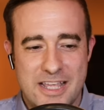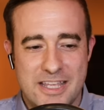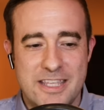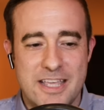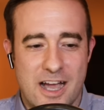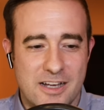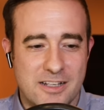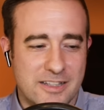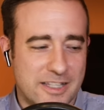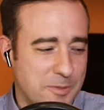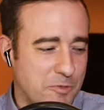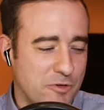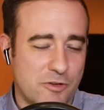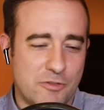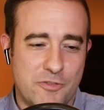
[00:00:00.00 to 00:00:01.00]
young
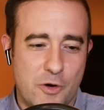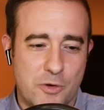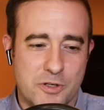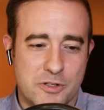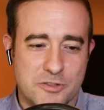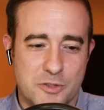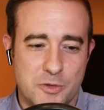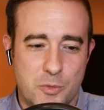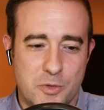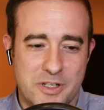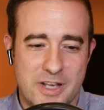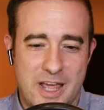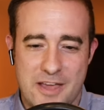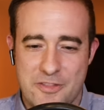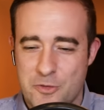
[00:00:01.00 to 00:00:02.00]
liberal voters who
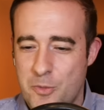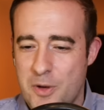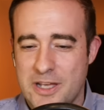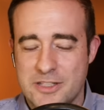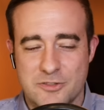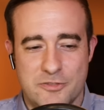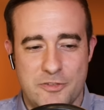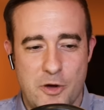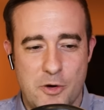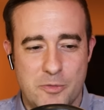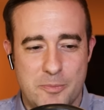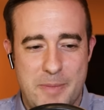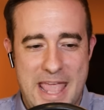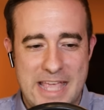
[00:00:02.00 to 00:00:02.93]
wouldn't otherwise vote,